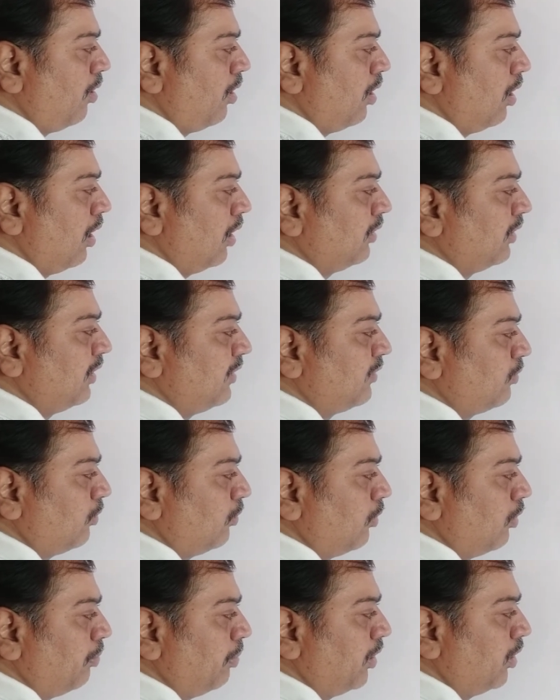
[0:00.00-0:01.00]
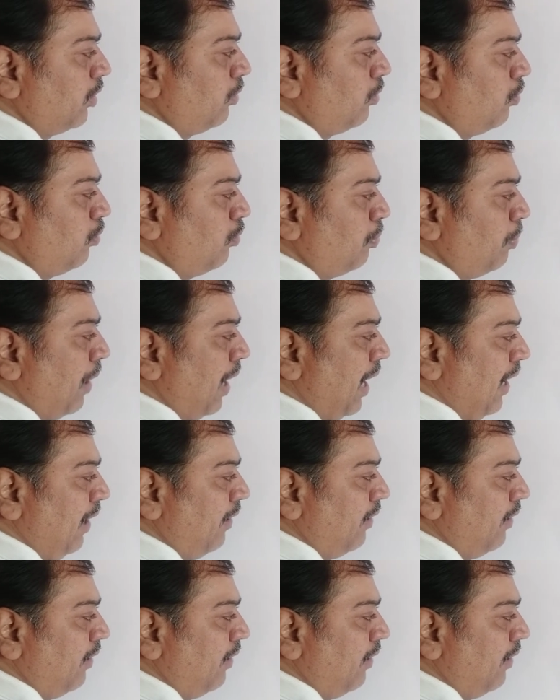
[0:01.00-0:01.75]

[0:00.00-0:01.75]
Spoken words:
And this would be the 2 pi.